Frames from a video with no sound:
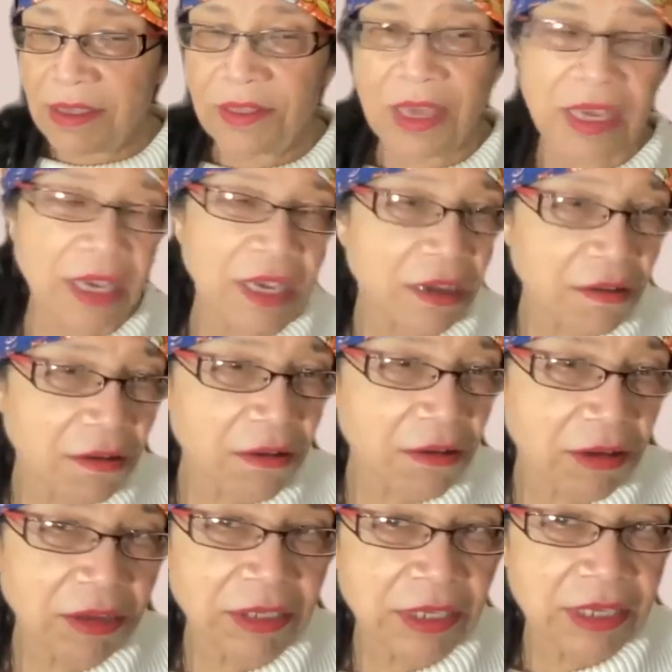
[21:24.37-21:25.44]
that can
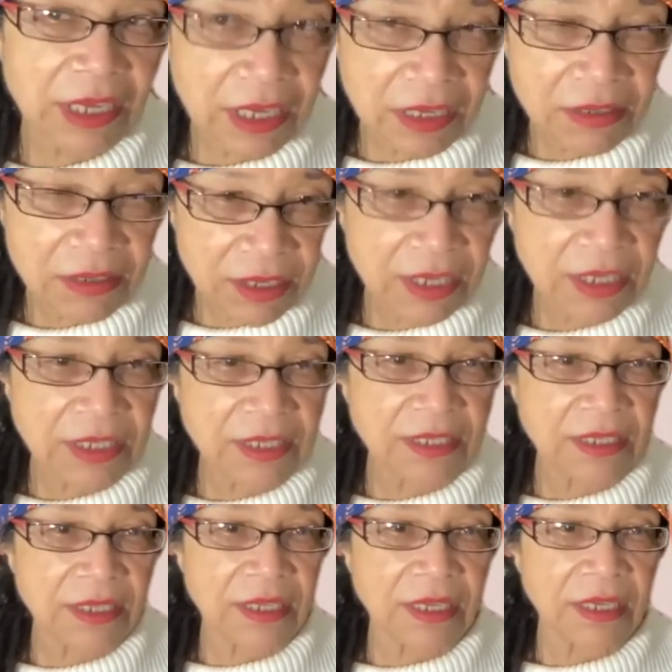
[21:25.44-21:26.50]
cause
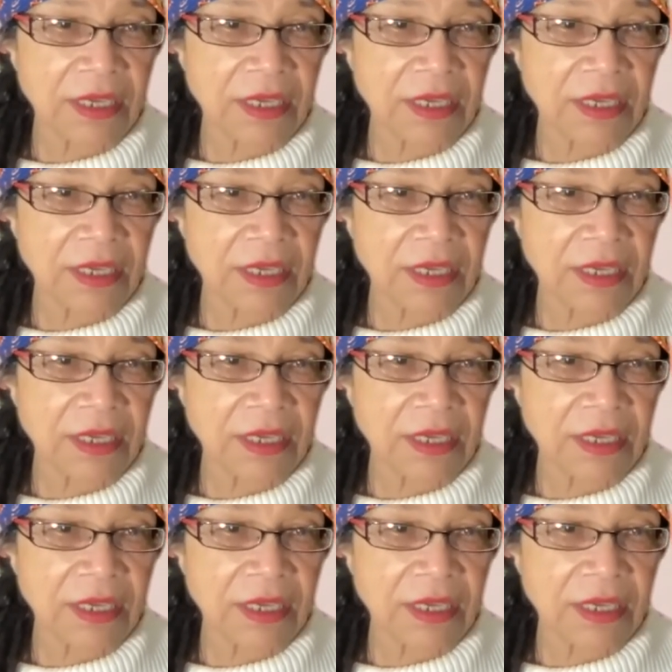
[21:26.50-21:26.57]
illness,